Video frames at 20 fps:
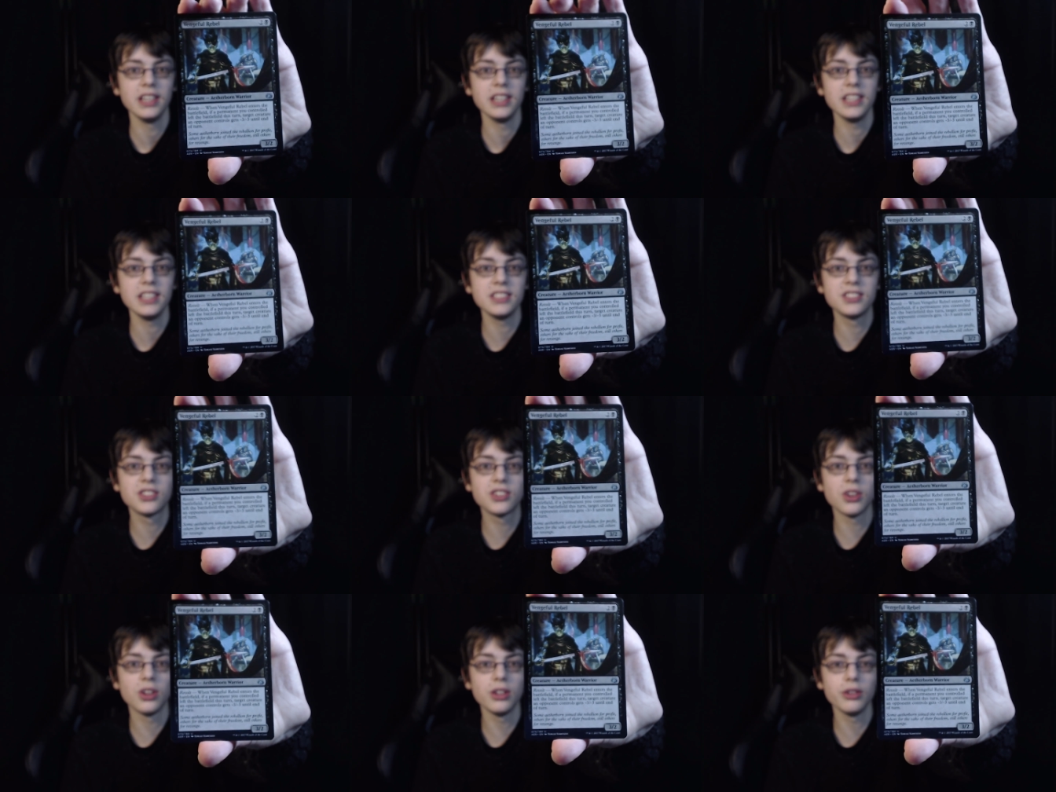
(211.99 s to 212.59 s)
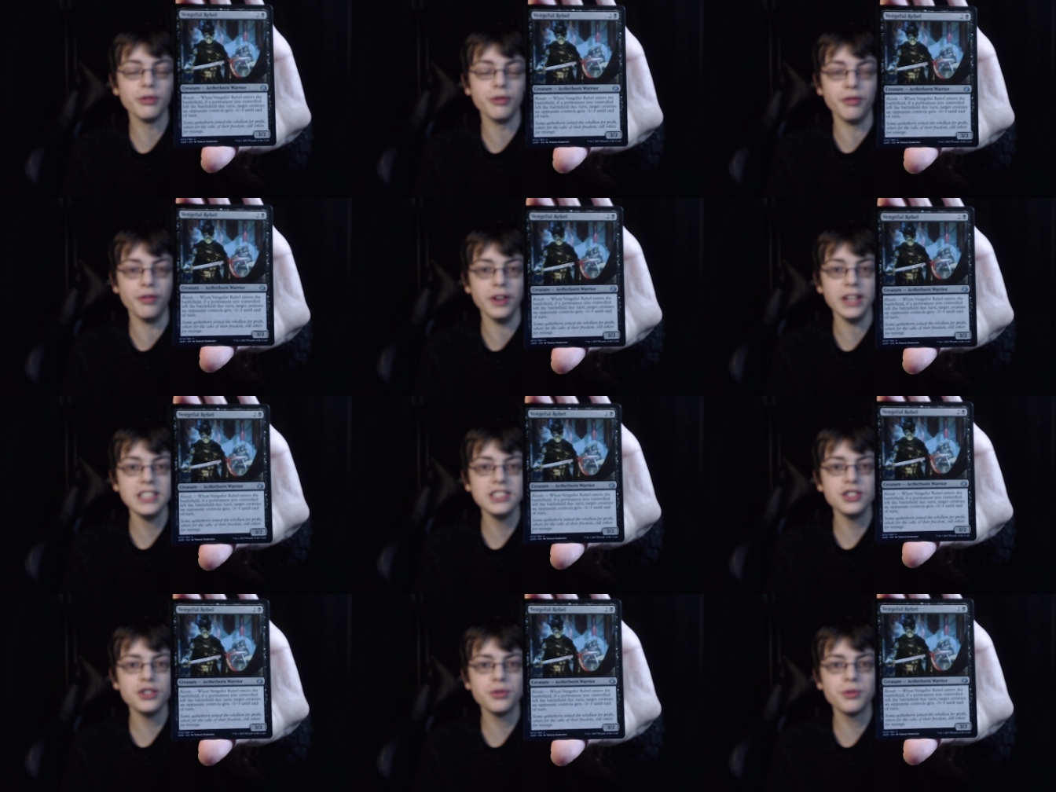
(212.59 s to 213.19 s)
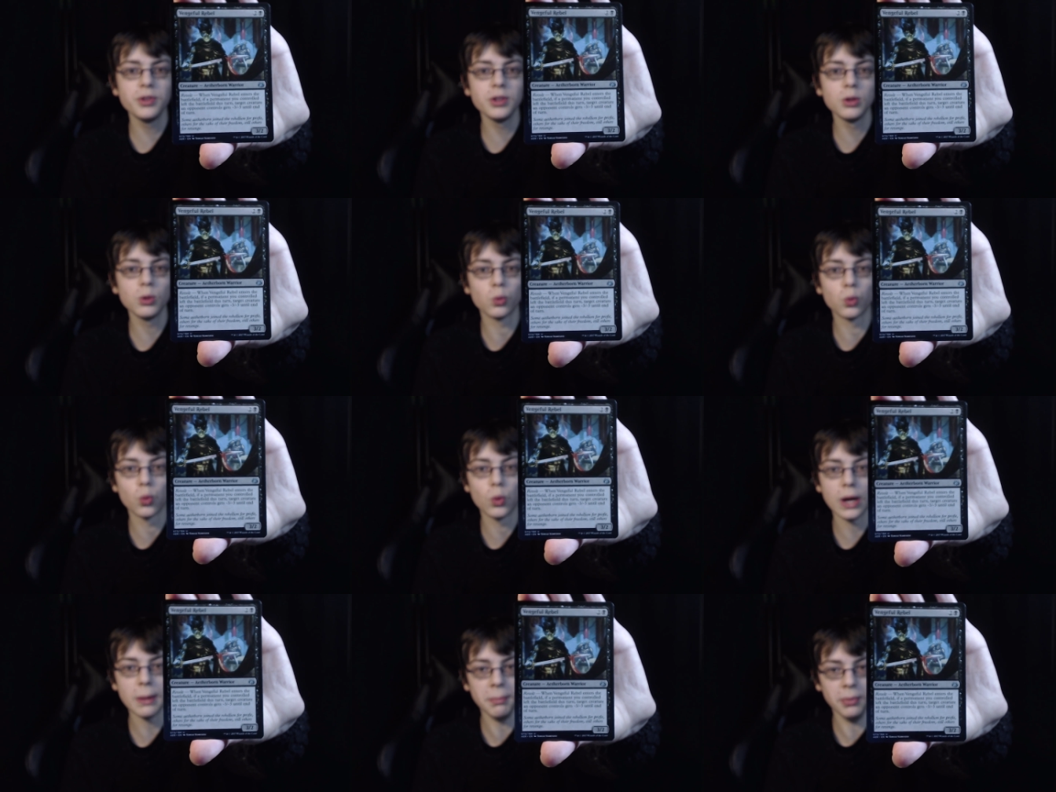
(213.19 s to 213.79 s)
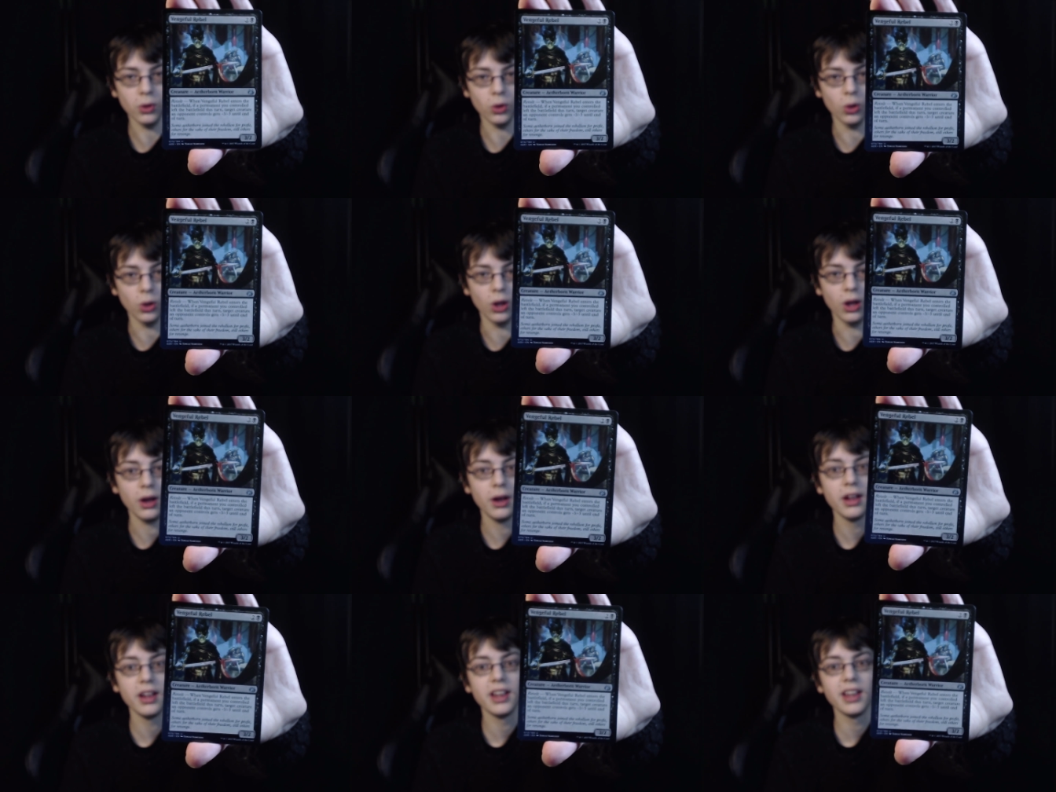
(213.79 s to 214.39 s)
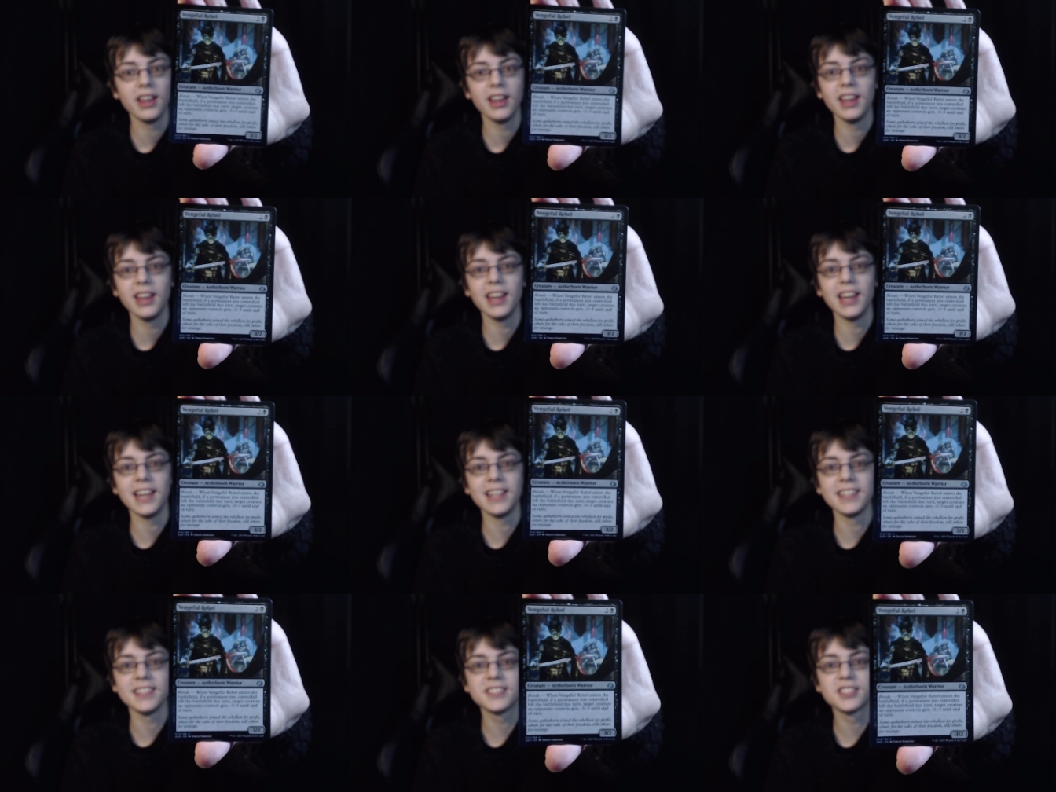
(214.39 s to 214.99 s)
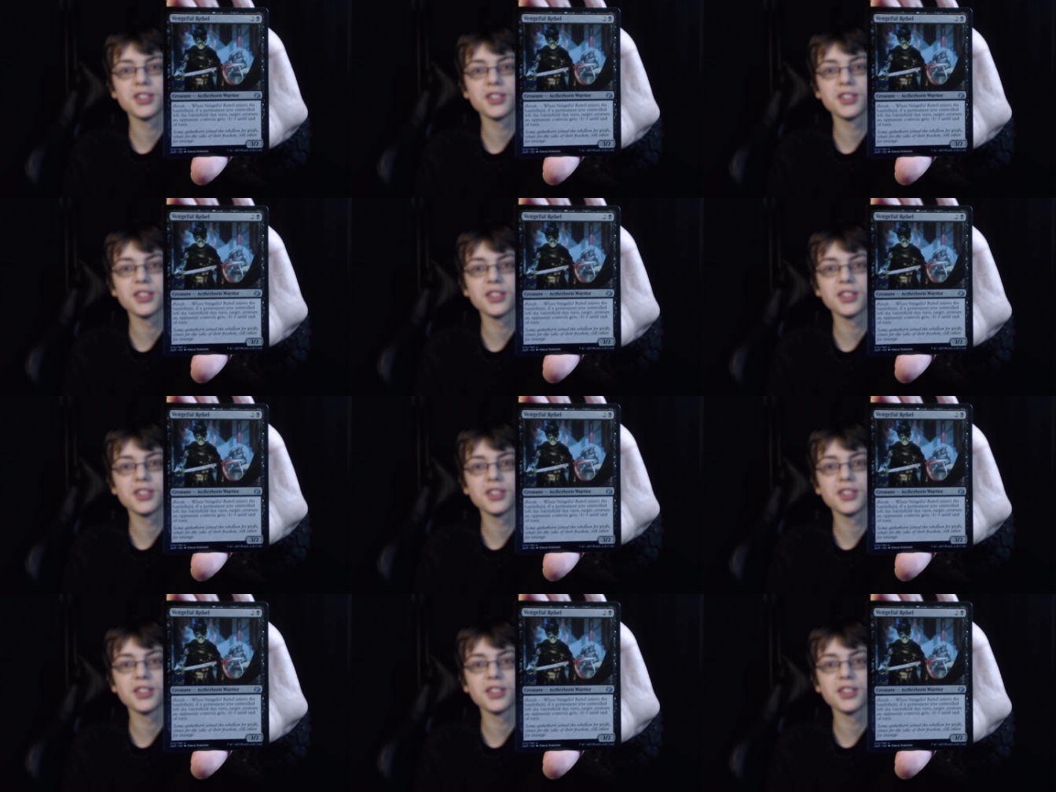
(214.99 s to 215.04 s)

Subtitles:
It's called Vengeful Rebel, and it's a